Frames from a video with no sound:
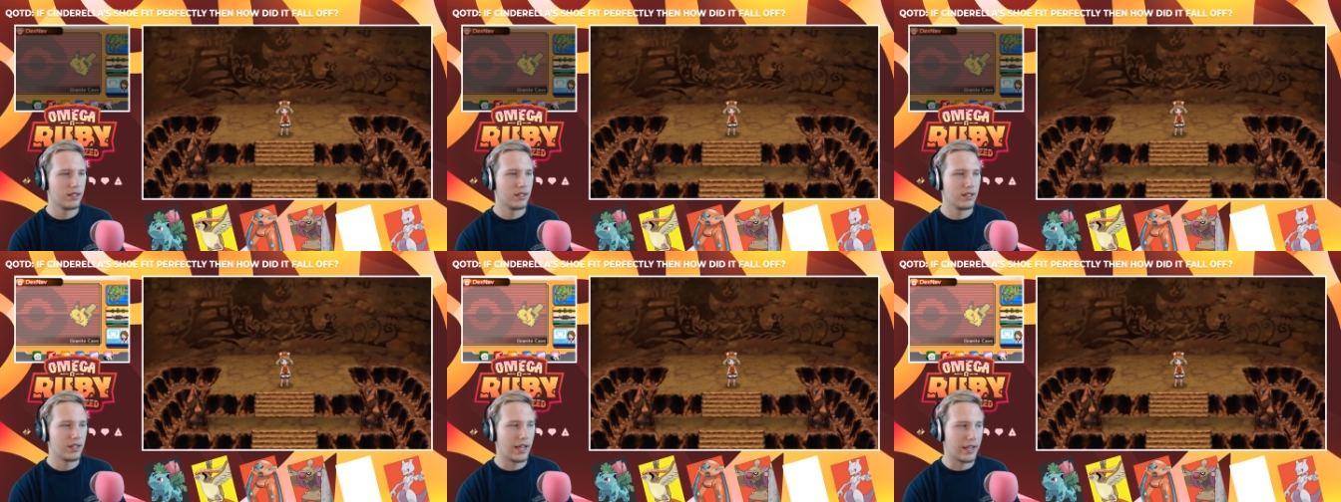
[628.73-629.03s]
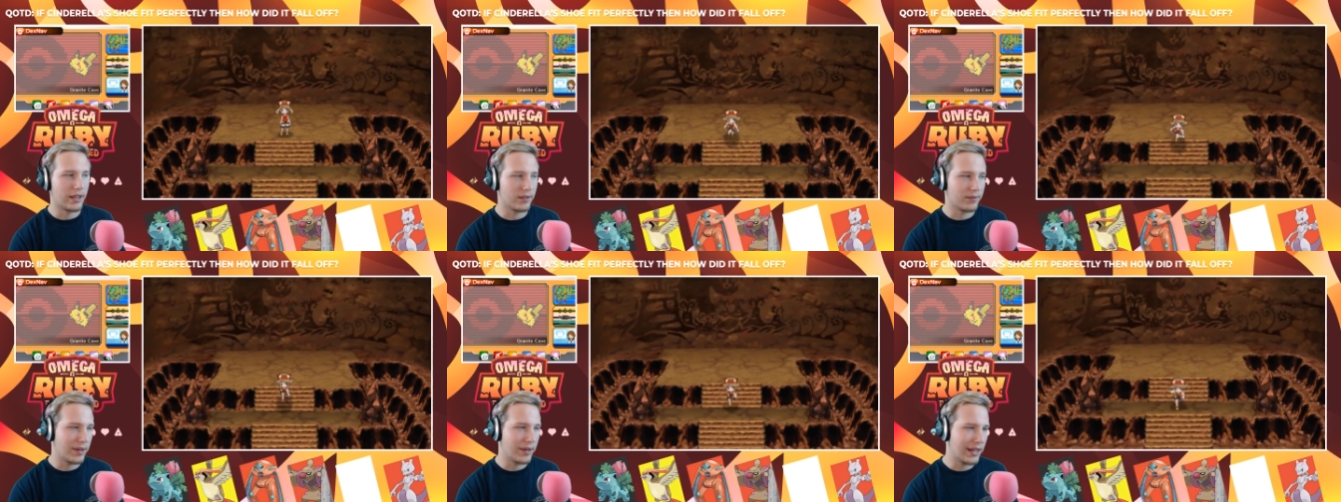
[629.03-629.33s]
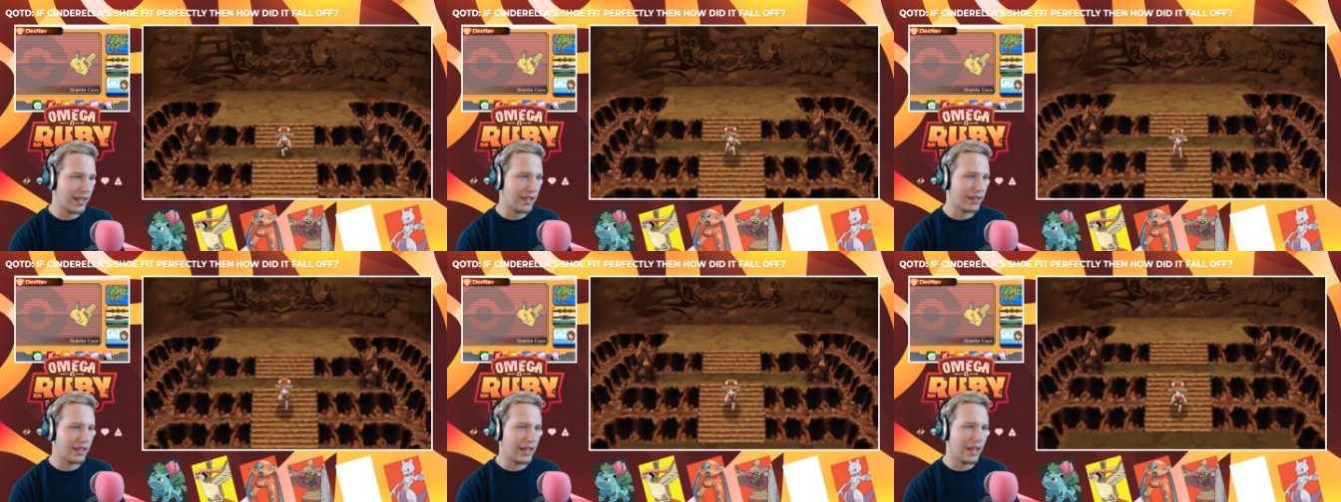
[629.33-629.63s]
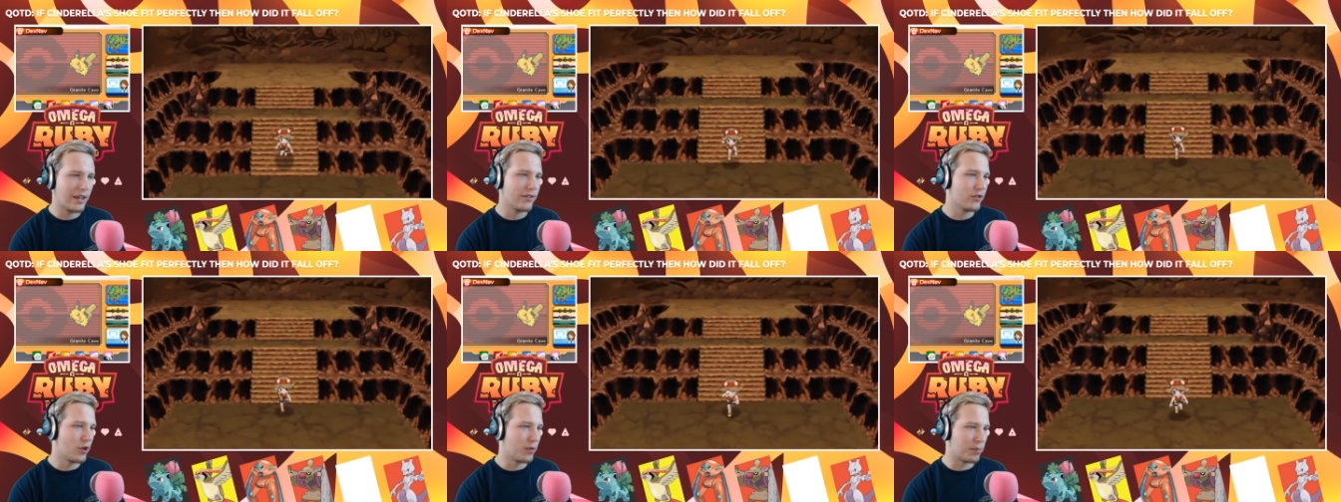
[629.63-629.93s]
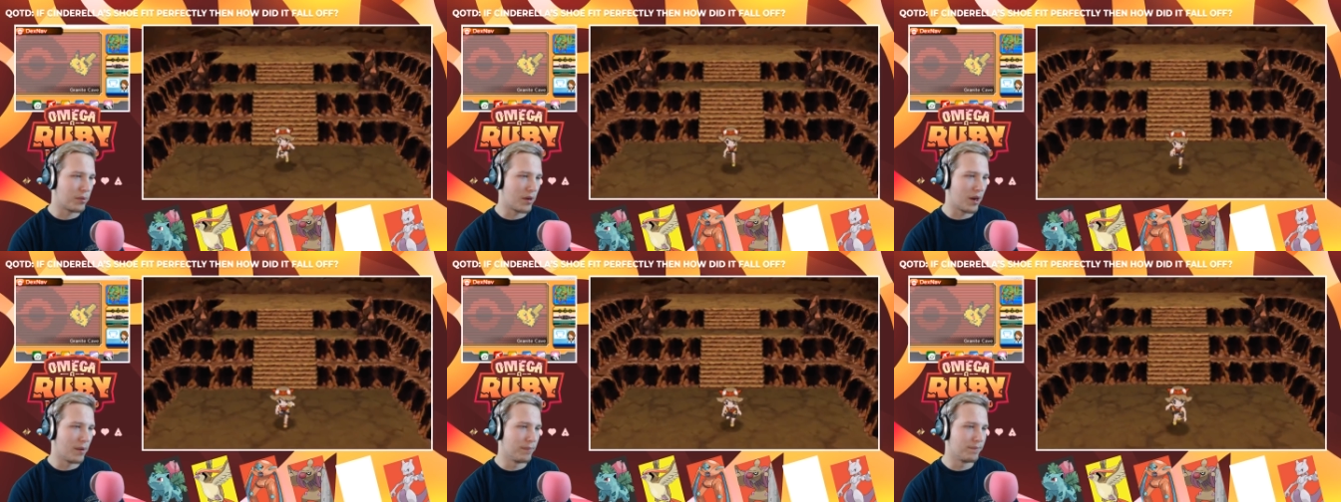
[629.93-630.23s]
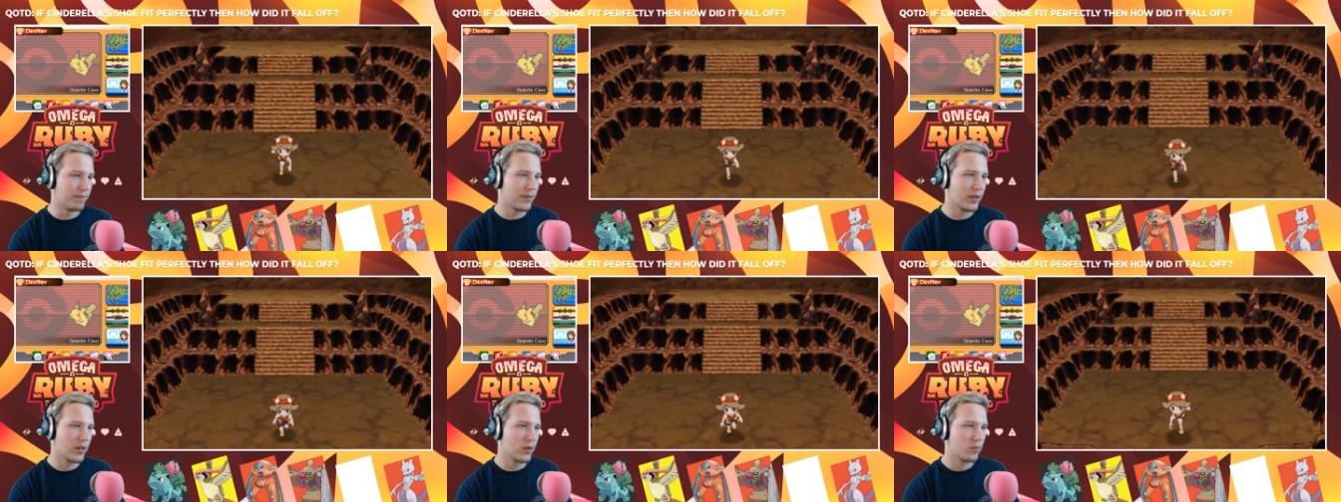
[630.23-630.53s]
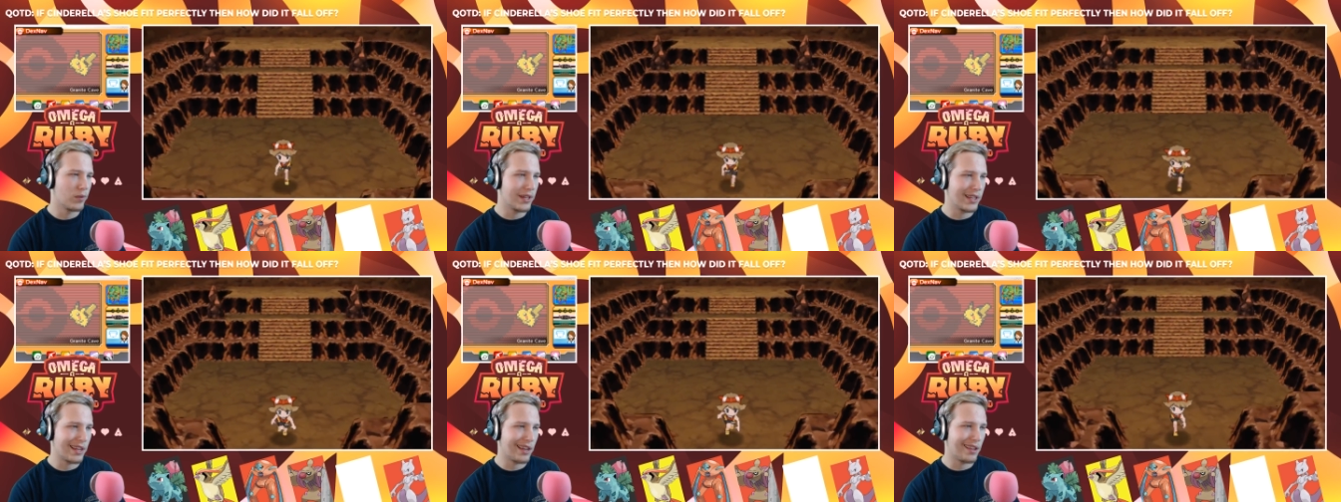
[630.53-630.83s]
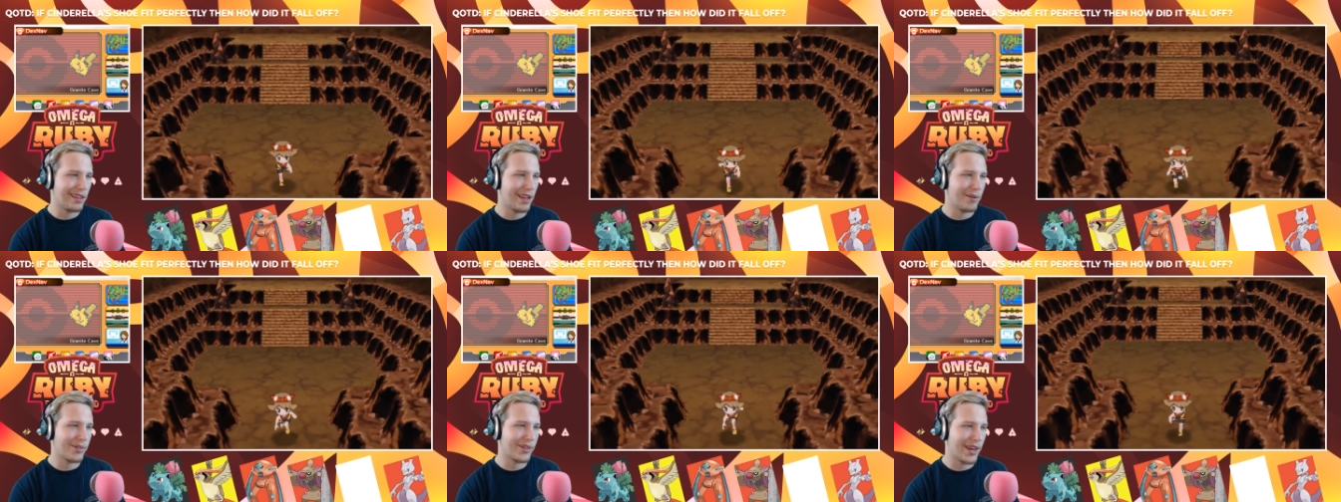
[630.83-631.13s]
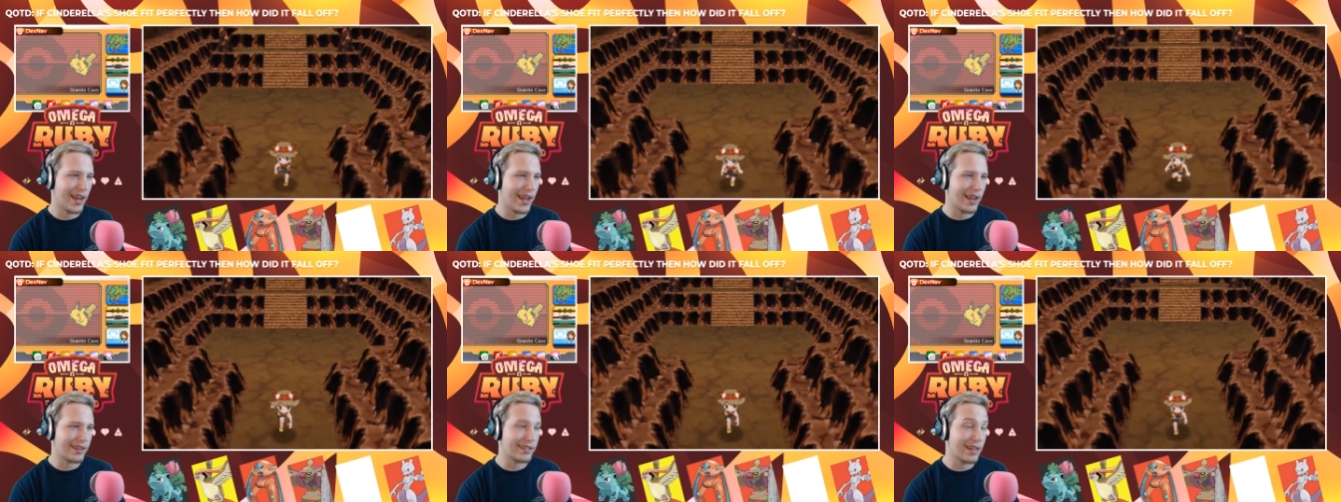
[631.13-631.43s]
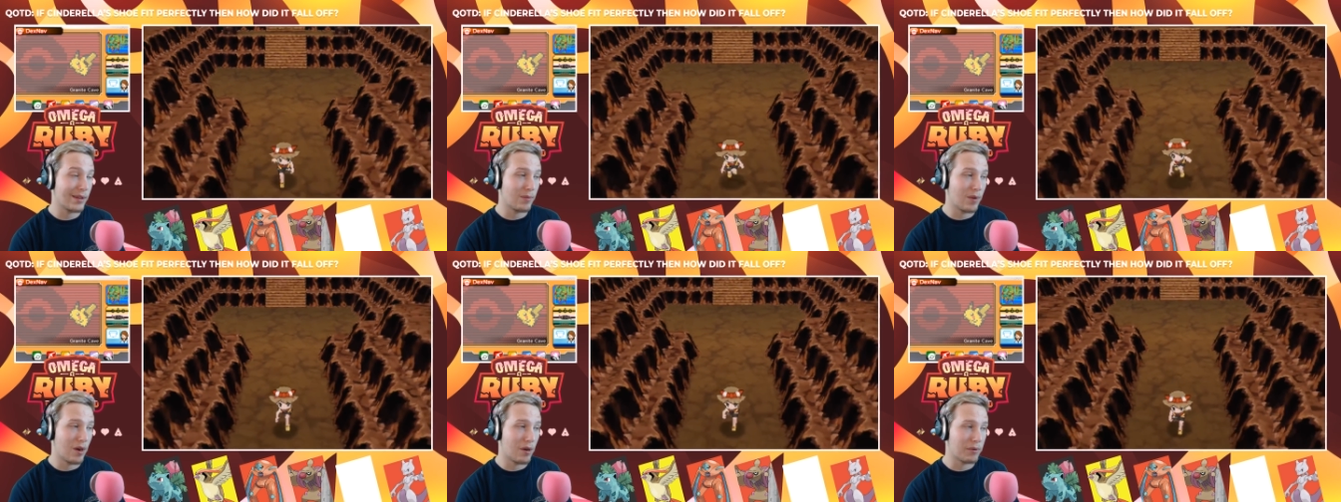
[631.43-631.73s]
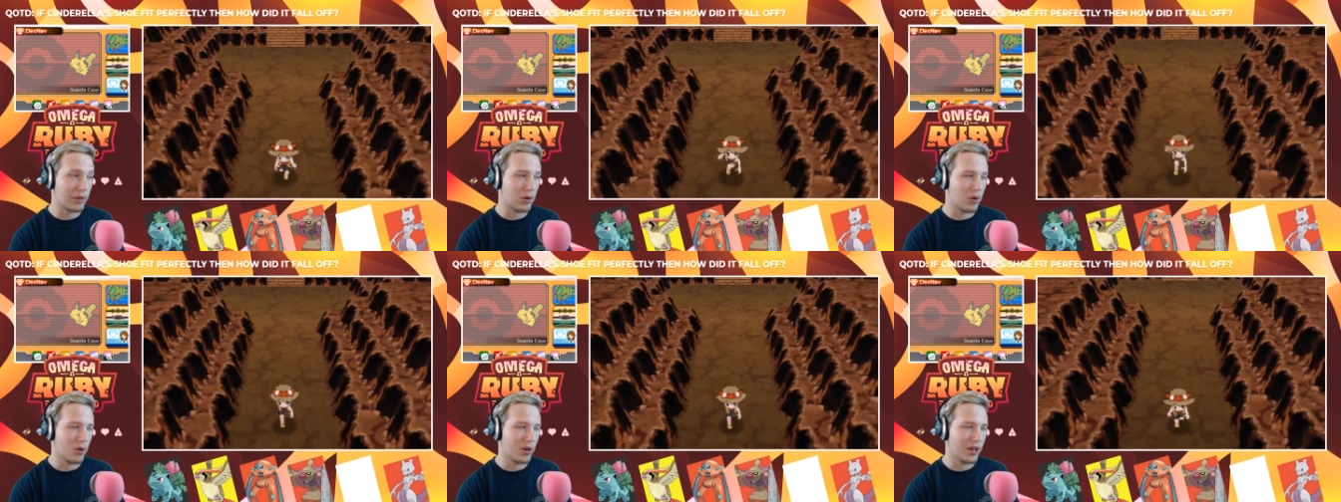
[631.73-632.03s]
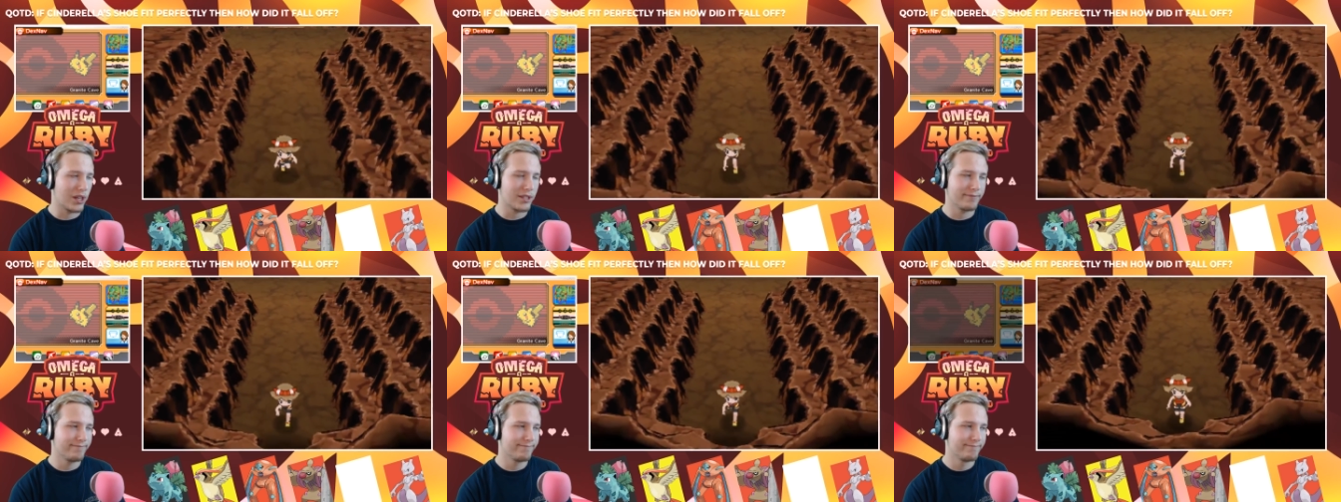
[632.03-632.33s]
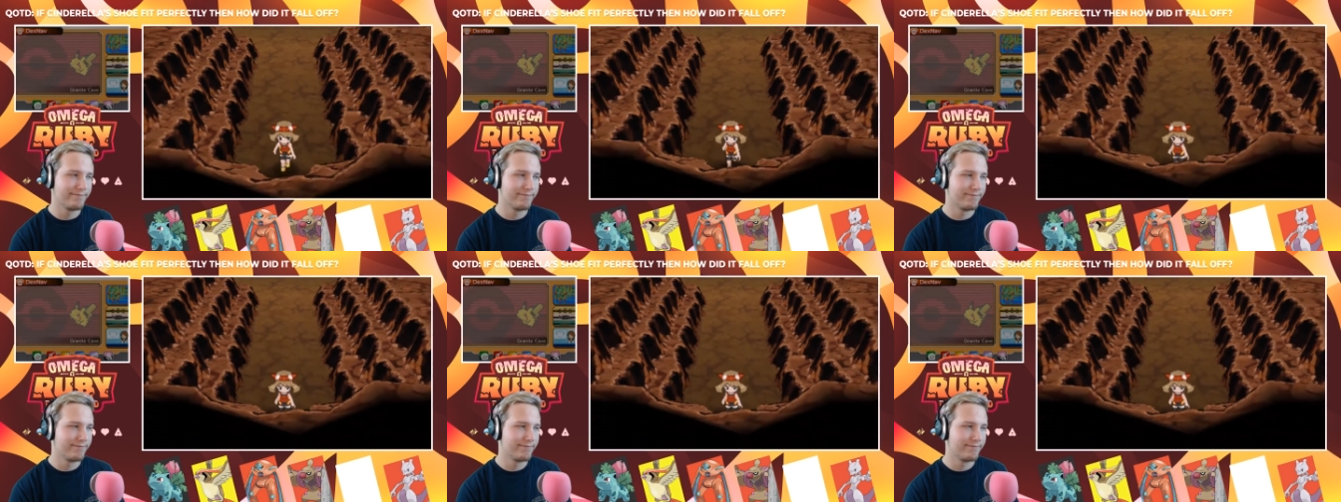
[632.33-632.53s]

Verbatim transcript: Like reading out loud, no problem. Reading out loud with an accent while recording.